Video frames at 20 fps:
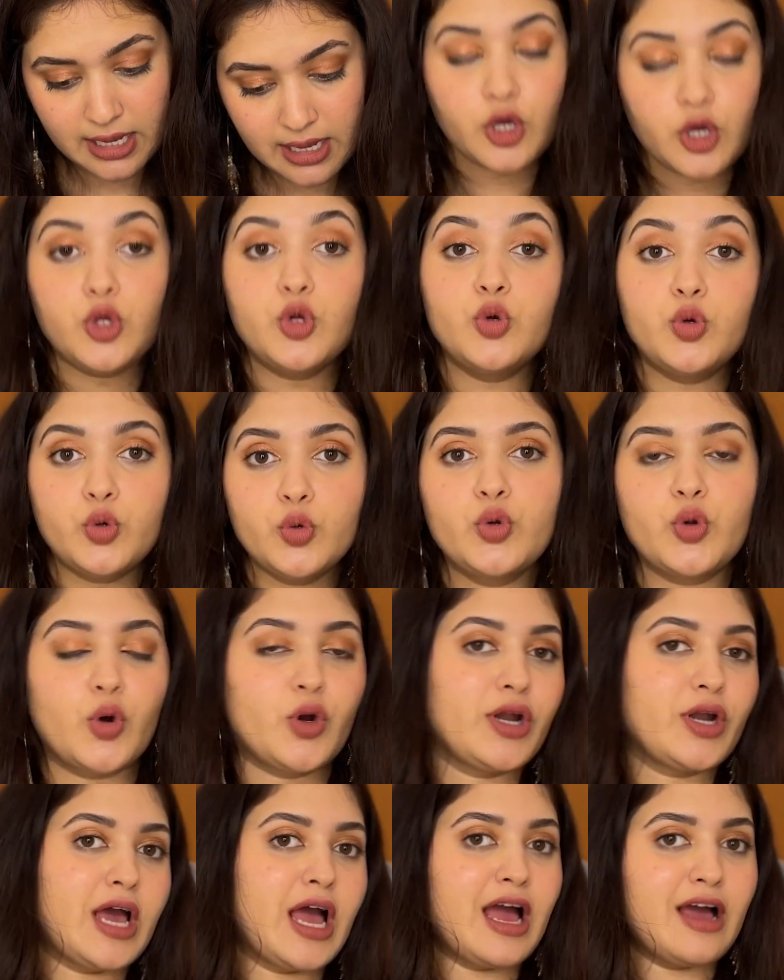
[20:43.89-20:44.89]
You do
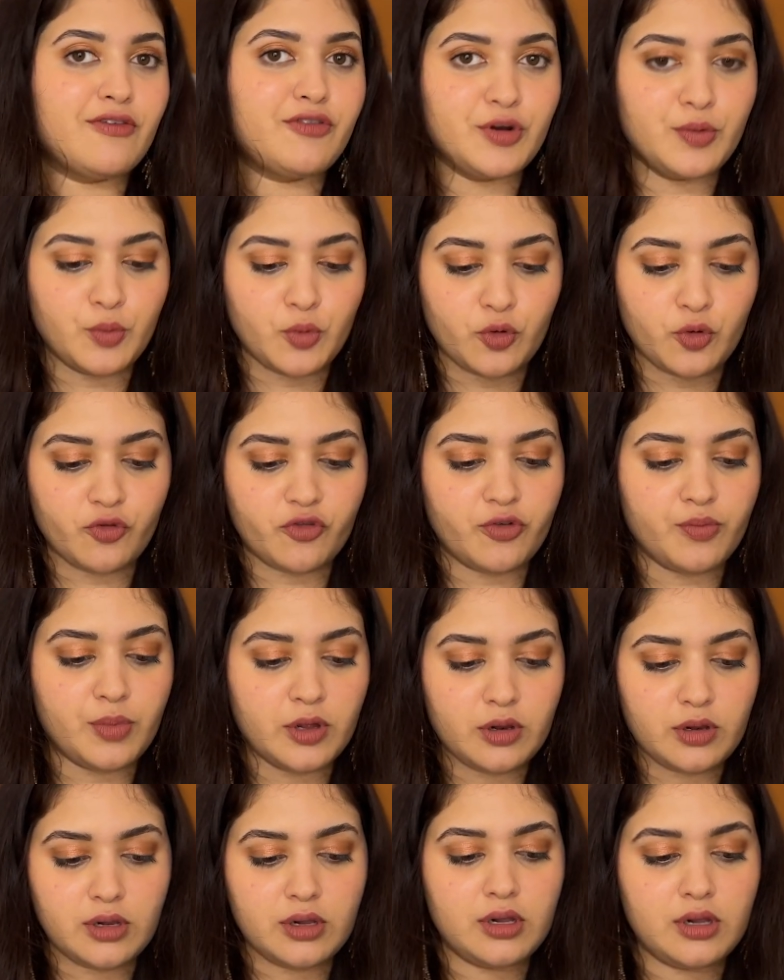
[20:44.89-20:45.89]
not have
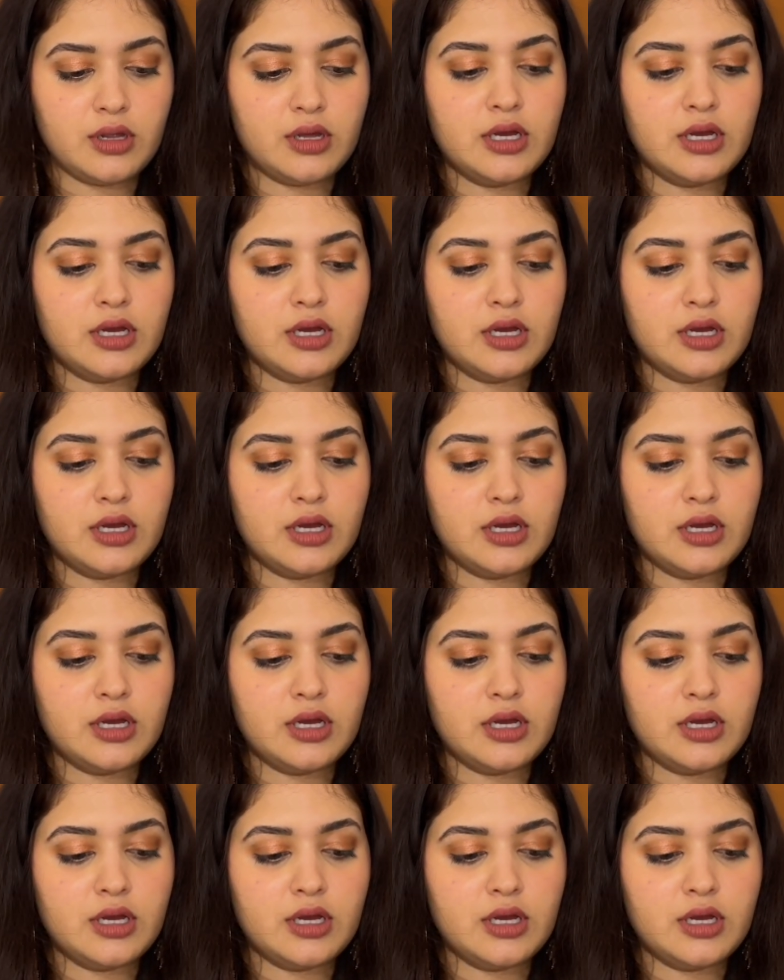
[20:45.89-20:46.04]
removable